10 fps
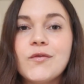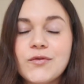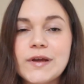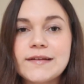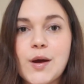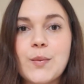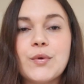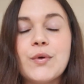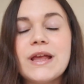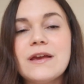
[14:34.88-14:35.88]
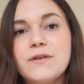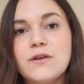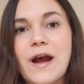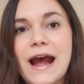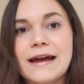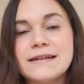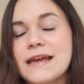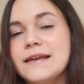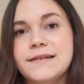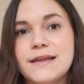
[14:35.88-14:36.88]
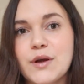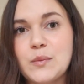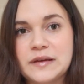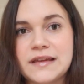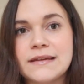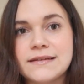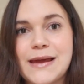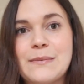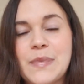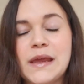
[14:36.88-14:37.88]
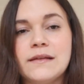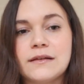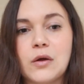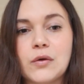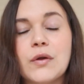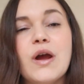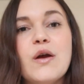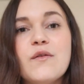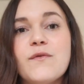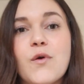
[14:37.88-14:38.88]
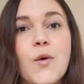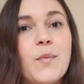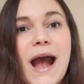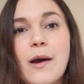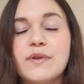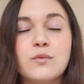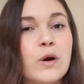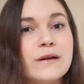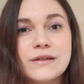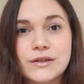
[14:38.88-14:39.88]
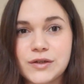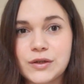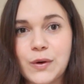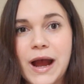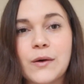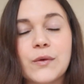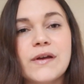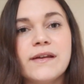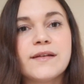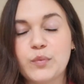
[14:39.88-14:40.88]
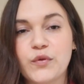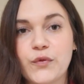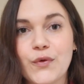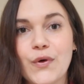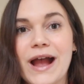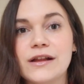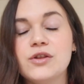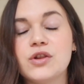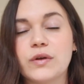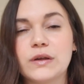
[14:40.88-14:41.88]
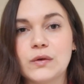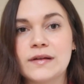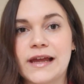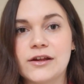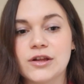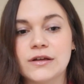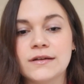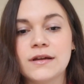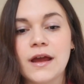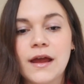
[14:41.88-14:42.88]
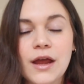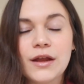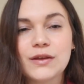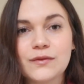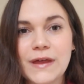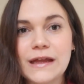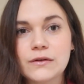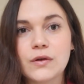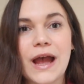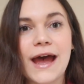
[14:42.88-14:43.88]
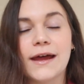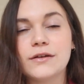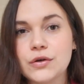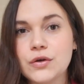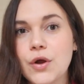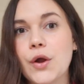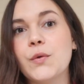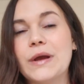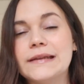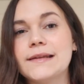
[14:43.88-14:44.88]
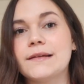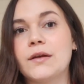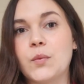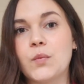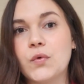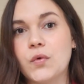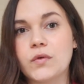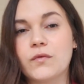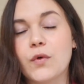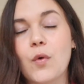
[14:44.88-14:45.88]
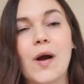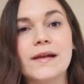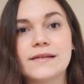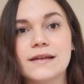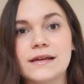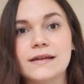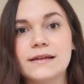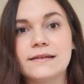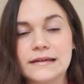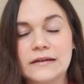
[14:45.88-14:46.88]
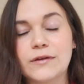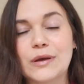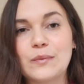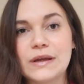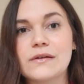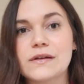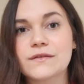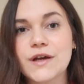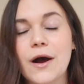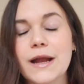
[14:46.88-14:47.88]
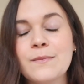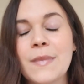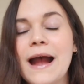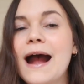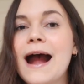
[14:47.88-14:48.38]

For example, if you've had a zero percent temp basal on for perhaps one to two hours before and during your session, you've then had no insulin on board for quite a significant period of time.